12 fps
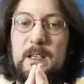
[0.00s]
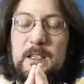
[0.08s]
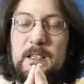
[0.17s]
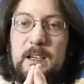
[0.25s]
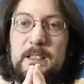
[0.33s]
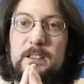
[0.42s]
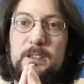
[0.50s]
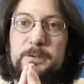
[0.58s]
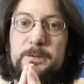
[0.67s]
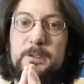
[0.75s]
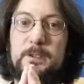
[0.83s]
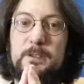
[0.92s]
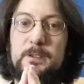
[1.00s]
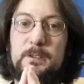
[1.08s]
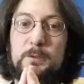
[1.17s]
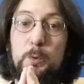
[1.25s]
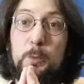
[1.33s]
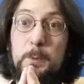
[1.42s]
kind of
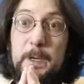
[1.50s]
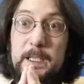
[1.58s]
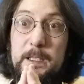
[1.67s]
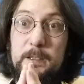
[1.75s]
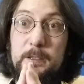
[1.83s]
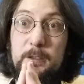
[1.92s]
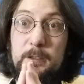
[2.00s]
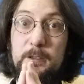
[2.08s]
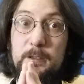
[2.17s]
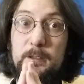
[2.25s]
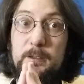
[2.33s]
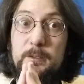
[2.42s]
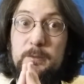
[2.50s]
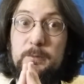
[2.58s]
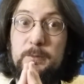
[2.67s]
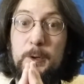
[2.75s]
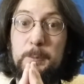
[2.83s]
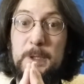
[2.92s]
quicker
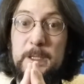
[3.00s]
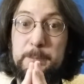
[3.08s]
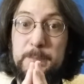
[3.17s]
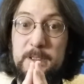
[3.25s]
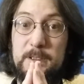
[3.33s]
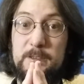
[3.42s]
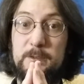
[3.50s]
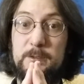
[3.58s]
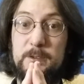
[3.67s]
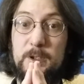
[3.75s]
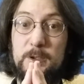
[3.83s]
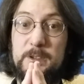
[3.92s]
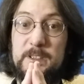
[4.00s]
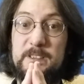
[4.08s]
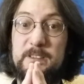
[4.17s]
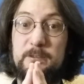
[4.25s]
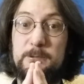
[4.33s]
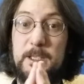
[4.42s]
for people to
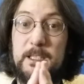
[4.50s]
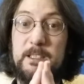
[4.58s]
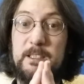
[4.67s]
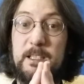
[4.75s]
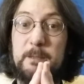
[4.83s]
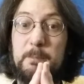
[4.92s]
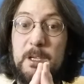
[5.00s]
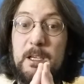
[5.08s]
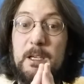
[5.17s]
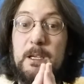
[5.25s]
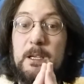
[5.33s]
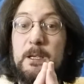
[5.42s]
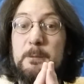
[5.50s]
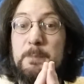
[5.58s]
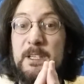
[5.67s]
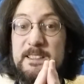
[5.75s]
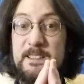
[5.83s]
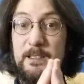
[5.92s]
notice the right time,
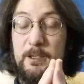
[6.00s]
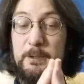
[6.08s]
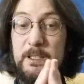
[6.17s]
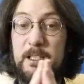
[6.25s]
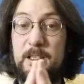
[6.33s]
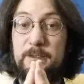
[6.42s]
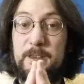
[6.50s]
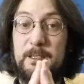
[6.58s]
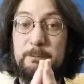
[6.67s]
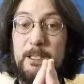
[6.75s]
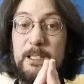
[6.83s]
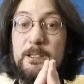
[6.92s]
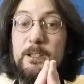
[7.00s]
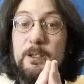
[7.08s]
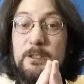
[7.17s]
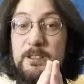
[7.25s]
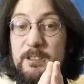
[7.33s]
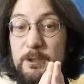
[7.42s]
but slow enough they will
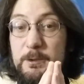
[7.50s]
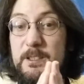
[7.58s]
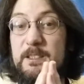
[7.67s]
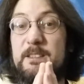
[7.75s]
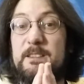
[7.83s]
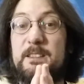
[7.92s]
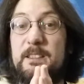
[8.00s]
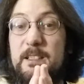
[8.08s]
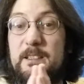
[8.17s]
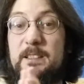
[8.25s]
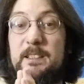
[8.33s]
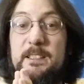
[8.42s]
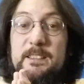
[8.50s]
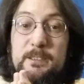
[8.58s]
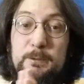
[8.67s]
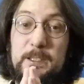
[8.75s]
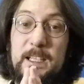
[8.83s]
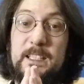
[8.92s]
not notice it until it's
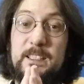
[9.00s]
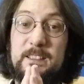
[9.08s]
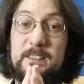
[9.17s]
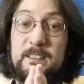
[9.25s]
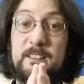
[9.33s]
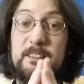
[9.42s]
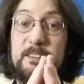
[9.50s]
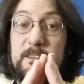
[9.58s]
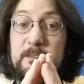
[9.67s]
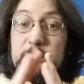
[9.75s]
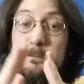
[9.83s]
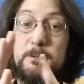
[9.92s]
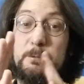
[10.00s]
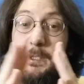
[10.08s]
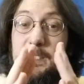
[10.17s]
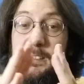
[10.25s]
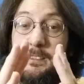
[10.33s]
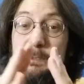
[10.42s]
too late. It's
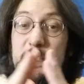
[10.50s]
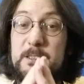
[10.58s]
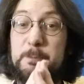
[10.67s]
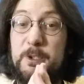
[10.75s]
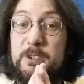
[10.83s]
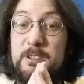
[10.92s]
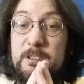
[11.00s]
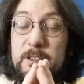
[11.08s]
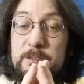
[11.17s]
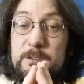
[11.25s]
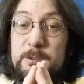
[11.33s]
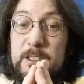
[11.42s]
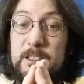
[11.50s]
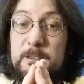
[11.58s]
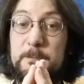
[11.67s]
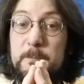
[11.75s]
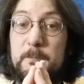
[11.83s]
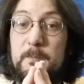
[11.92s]
quite a sweet spot you have to hit.
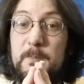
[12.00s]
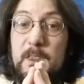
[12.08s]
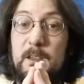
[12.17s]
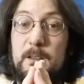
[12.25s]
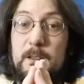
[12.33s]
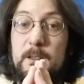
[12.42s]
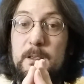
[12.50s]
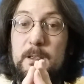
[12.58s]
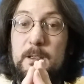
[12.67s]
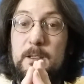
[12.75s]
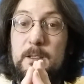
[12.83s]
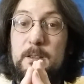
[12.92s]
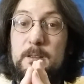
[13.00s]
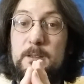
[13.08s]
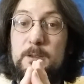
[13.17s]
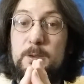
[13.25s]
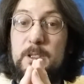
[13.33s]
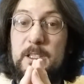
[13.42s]

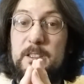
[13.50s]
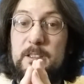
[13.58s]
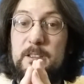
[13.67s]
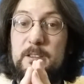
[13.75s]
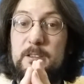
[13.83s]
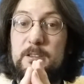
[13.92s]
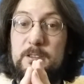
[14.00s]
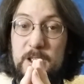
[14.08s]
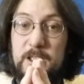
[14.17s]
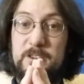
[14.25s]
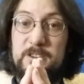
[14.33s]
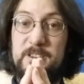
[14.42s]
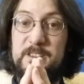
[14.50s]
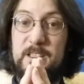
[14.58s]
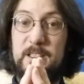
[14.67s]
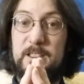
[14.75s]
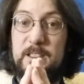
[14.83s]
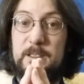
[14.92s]
You can change
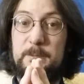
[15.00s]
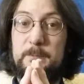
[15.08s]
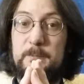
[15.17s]
society.